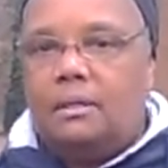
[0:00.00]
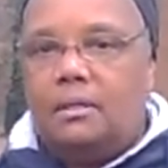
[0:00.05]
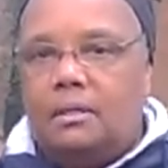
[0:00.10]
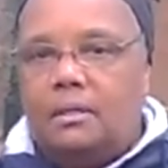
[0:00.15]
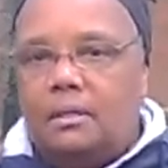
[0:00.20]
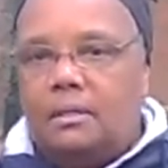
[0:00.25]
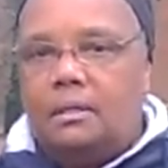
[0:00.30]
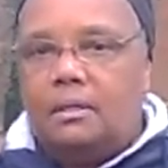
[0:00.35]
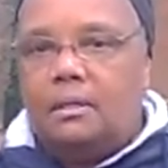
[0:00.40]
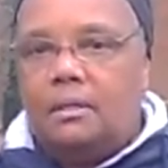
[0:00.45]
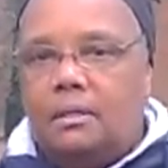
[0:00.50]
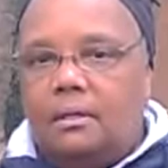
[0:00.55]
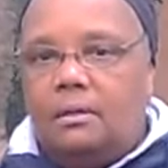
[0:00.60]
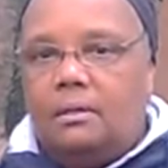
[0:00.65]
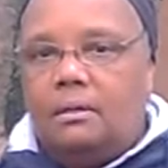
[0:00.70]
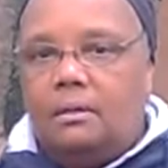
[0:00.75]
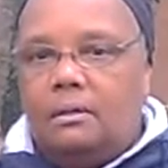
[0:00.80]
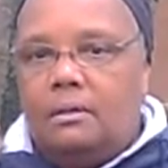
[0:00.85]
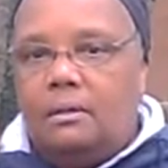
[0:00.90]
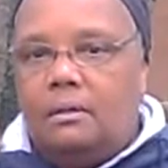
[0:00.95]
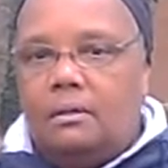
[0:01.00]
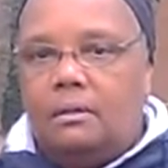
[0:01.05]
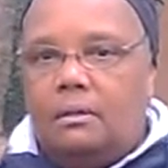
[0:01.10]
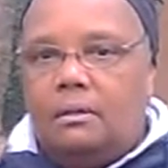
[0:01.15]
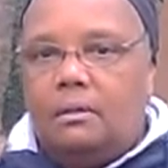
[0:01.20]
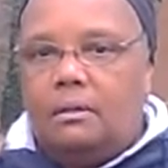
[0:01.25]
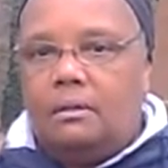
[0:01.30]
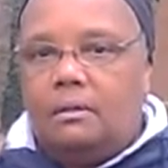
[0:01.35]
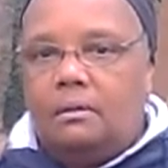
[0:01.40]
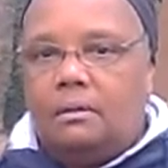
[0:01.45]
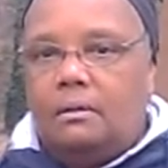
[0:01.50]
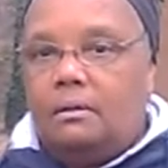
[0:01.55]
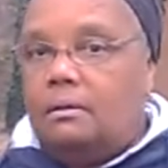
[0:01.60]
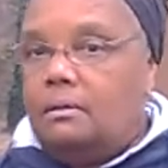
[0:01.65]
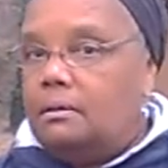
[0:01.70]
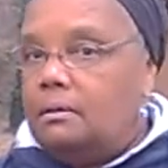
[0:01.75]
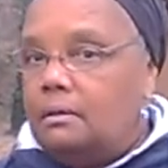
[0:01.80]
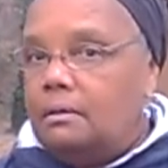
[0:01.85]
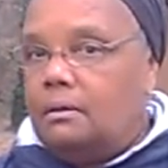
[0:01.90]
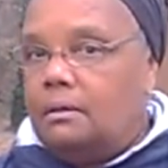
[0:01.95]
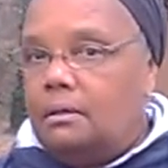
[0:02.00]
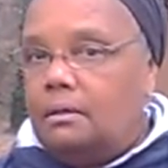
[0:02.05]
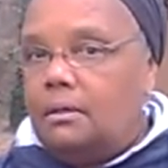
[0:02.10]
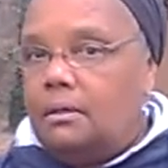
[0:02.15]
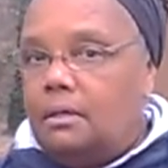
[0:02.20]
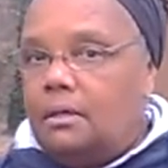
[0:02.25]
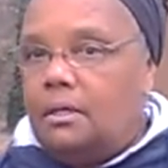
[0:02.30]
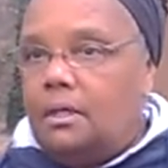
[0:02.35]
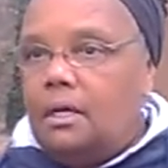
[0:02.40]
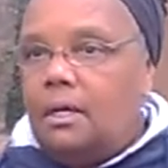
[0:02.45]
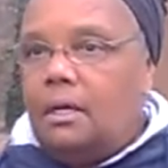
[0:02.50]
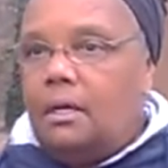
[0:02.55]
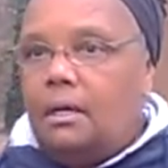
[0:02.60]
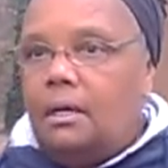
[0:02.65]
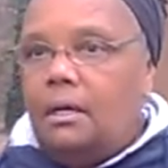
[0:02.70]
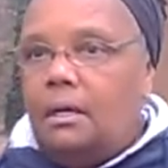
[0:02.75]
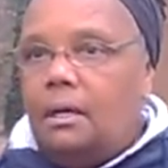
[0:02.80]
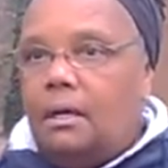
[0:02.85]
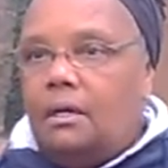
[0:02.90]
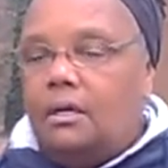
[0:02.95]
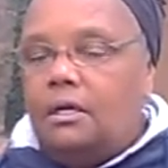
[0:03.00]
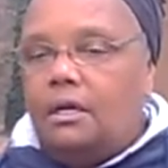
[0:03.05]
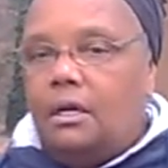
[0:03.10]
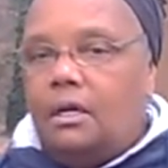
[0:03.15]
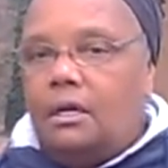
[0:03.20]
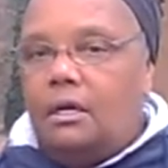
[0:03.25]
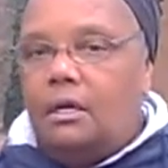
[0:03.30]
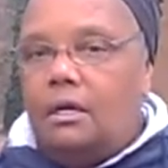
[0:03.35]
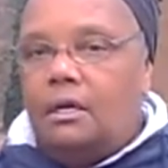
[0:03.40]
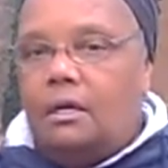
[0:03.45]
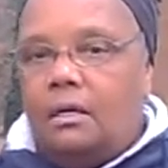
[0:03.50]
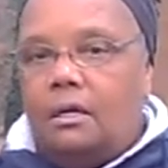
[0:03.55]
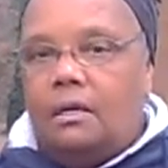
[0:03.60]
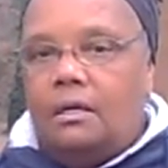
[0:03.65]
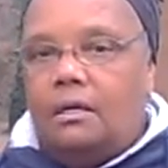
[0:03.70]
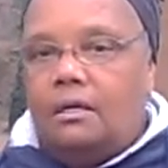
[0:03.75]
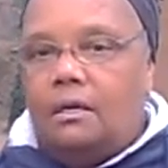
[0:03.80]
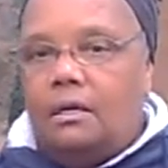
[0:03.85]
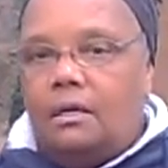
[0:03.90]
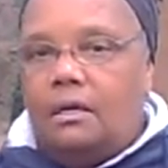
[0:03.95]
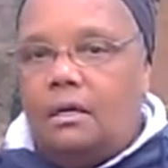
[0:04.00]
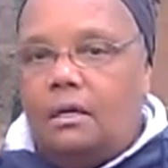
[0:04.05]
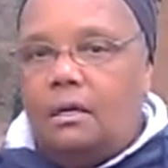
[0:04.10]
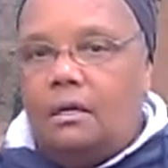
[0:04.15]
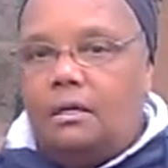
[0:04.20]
Like, what are some of those other priorities that people you think are placing?